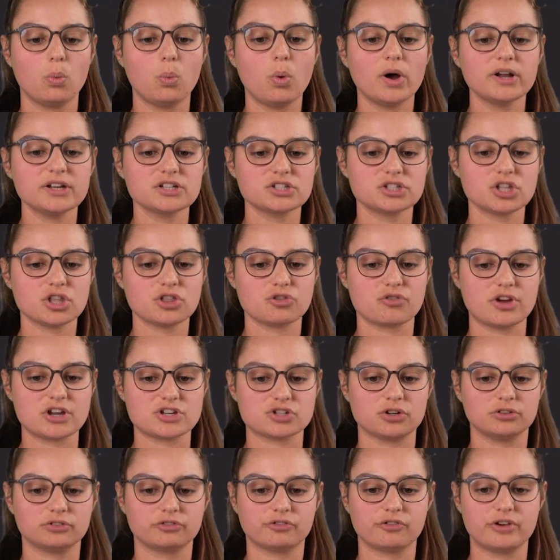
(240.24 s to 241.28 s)
what is the
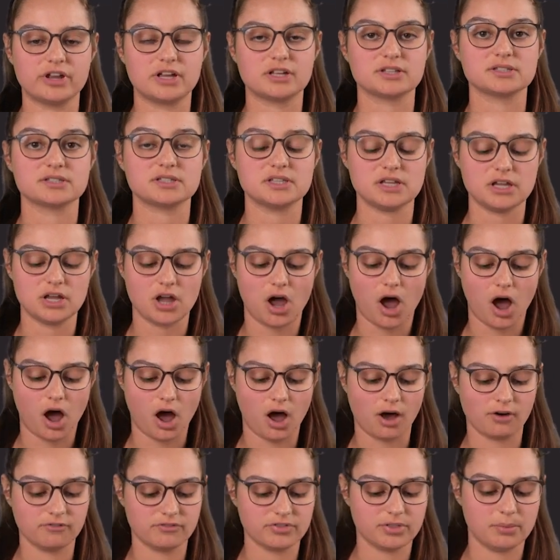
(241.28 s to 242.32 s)
threshold frequency
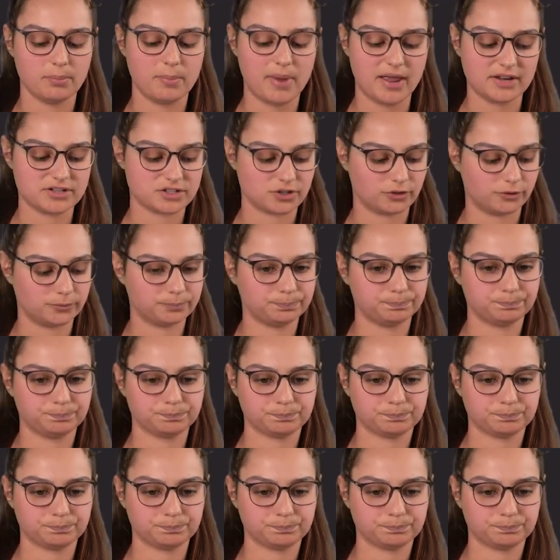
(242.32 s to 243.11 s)
of the metal?